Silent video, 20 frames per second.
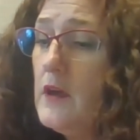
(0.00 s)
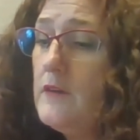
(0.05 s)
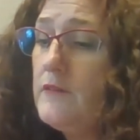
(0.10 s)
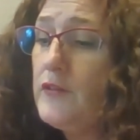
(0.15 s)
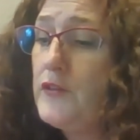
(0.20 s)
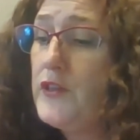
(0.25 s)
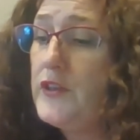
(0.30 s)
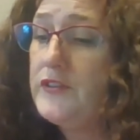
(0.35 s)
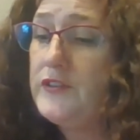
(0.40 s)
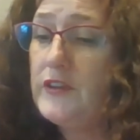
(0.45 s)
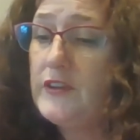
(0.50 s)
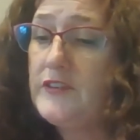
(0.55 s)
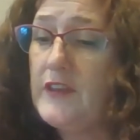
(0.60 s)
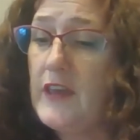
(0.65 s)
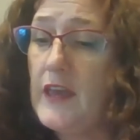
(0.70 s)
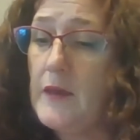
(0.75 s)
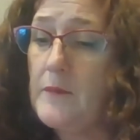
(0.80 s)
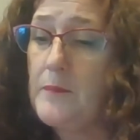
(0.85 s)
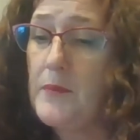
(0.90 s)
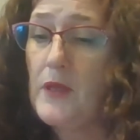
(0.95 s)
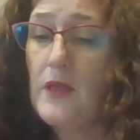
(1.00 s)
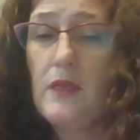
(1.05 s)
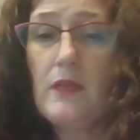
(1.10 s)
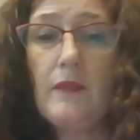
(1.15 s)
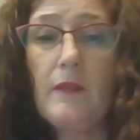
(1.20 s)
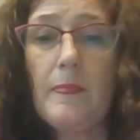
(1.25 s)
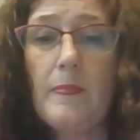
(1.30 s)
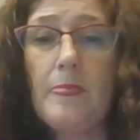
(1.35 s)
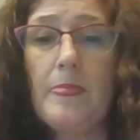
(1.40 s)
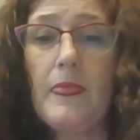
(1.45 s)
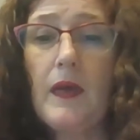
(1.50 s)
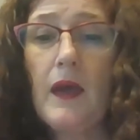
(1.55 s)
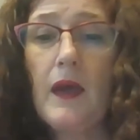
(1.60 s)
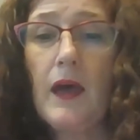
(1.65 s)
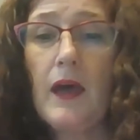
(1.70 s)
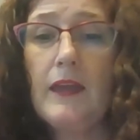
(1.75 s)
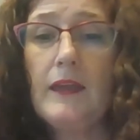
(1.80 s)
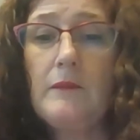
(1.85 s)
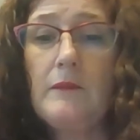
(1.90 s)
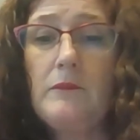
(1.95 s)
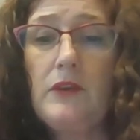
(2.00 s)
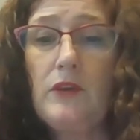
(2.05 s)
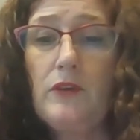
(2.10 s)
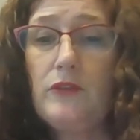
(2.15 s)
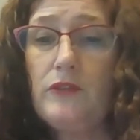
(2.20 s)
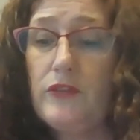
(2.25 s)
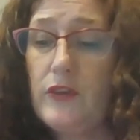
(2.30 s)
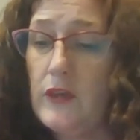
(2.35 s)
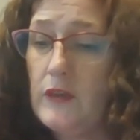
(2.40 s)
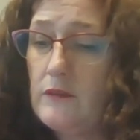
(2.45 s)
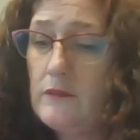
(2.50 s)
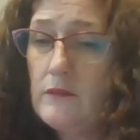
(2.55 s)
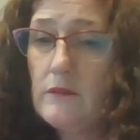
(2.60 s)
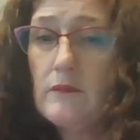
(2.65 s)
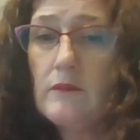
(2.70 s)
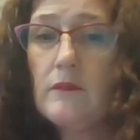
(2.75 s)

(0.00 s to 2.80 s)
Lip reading: For this example, I am using